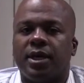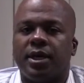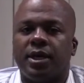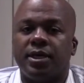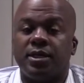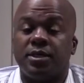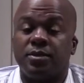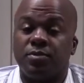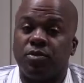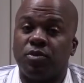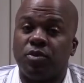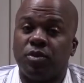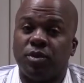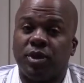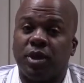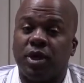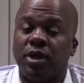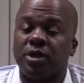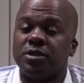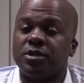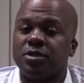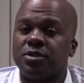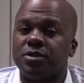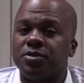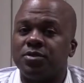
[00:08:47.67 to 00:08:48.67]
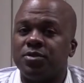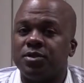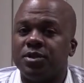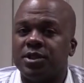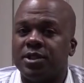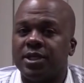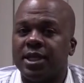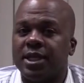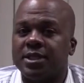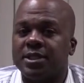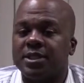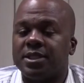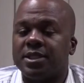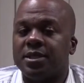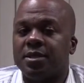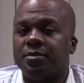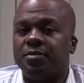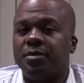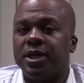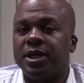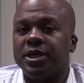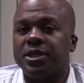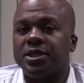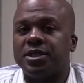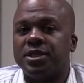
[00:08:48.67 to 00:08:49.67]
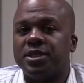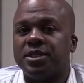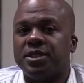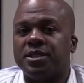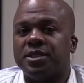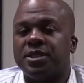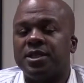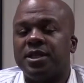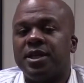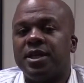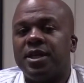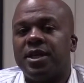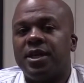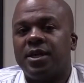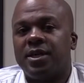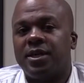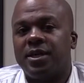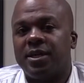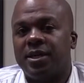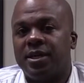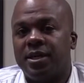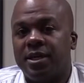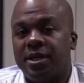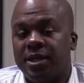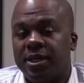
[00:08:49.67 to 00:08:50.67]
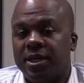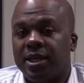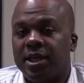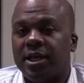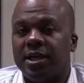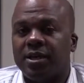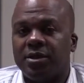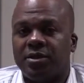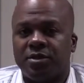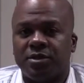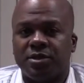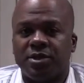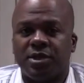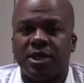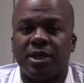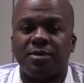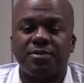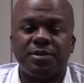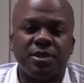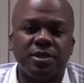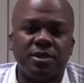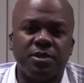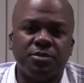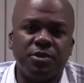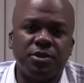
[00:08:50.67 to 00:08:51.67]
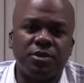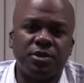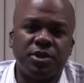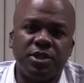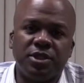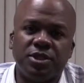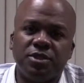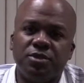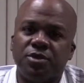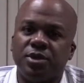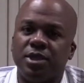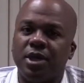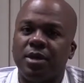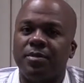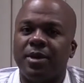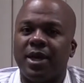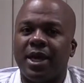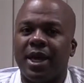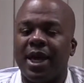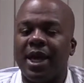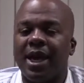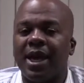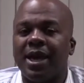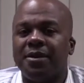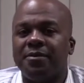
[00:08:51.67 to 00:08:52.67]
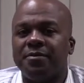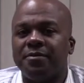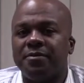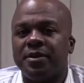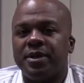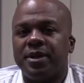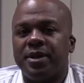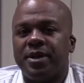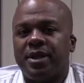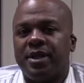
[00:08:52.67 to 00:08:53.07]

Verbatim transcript: It's important also to assess in the patients any other substance abuse issues they may have.